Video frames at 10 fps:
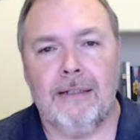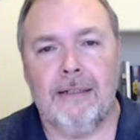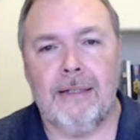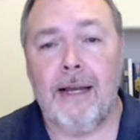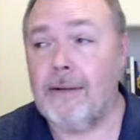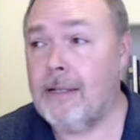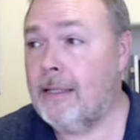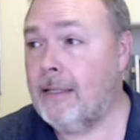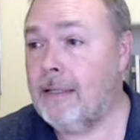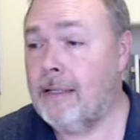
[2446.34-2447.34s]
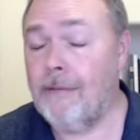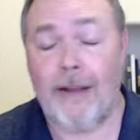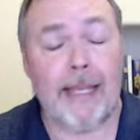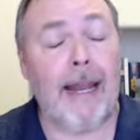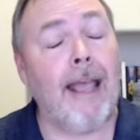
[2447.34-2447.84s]
Now, if I
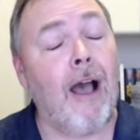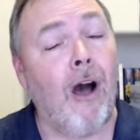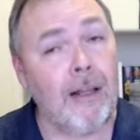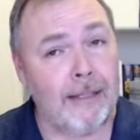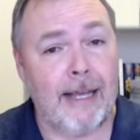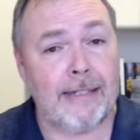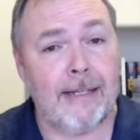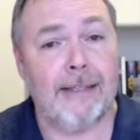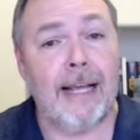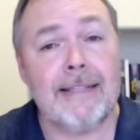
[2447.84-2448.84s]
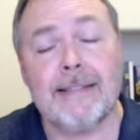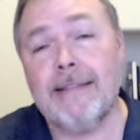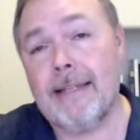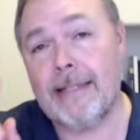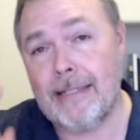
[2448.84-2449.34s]
get all of that done, that's
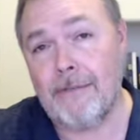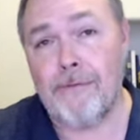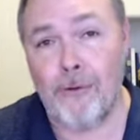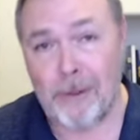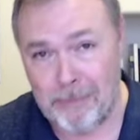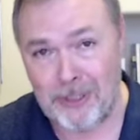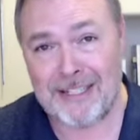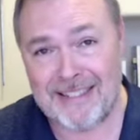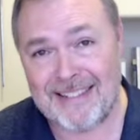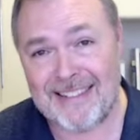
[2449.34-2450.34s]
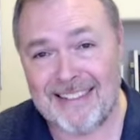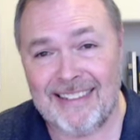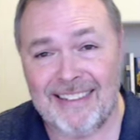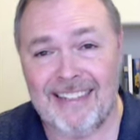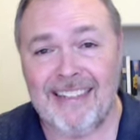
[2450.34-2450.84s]
64 books.
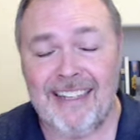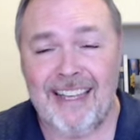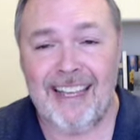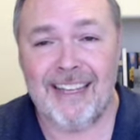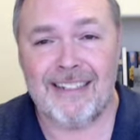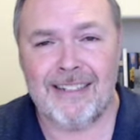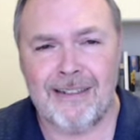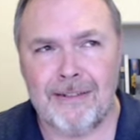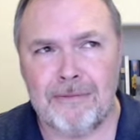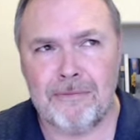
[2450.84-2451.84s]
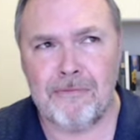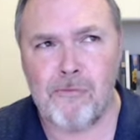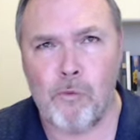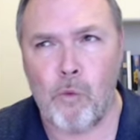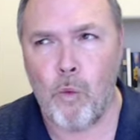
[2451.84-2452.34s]
And
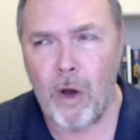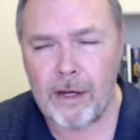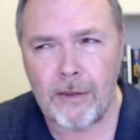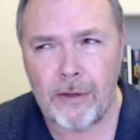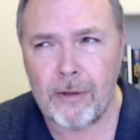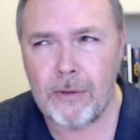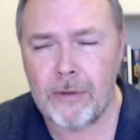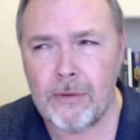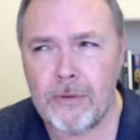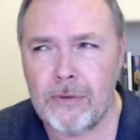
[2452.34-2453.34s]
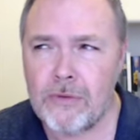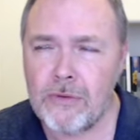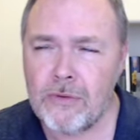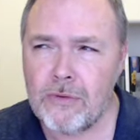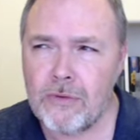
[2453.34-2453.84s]
one of
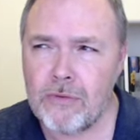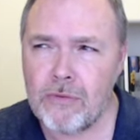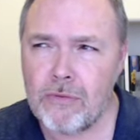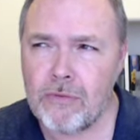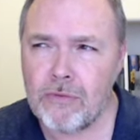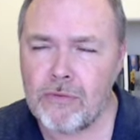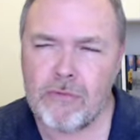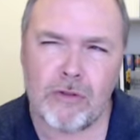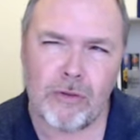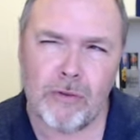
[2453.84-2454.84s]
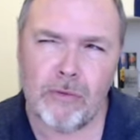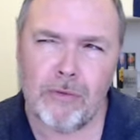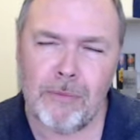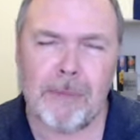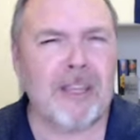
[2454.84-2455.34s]
those two,
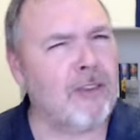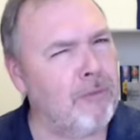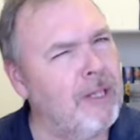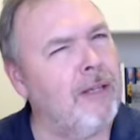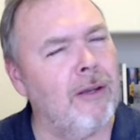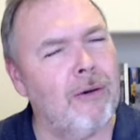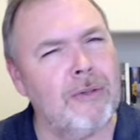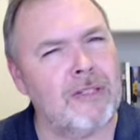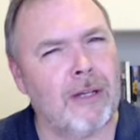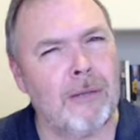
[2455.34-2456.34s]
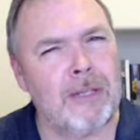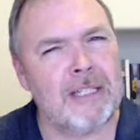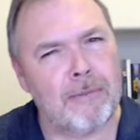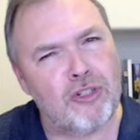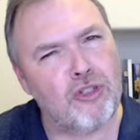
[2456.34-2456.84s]
maybe three of those are going to be
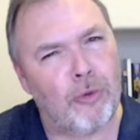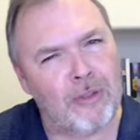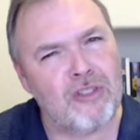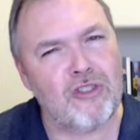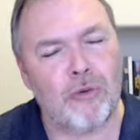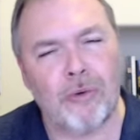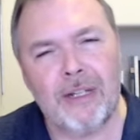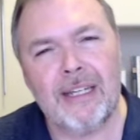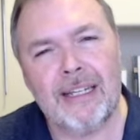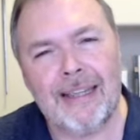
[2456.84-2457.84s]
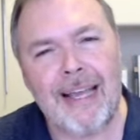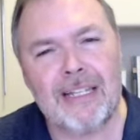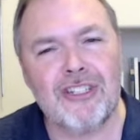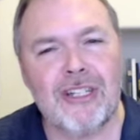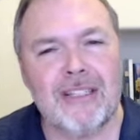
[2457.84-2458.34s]
some short story
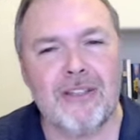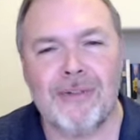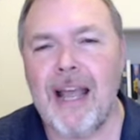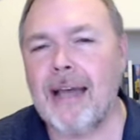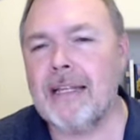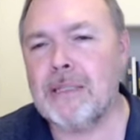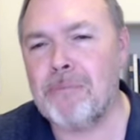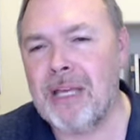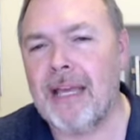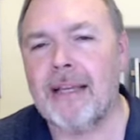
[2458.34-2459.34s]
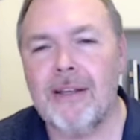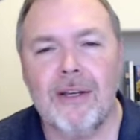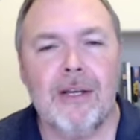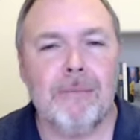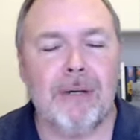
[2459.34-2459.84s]
collections, so not as big,
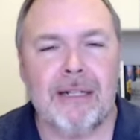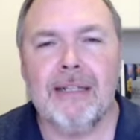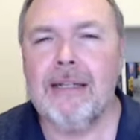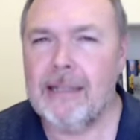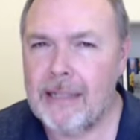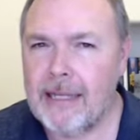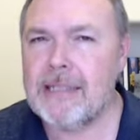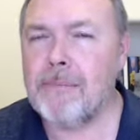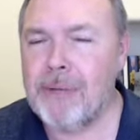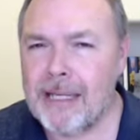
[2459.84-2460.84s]
but it's a big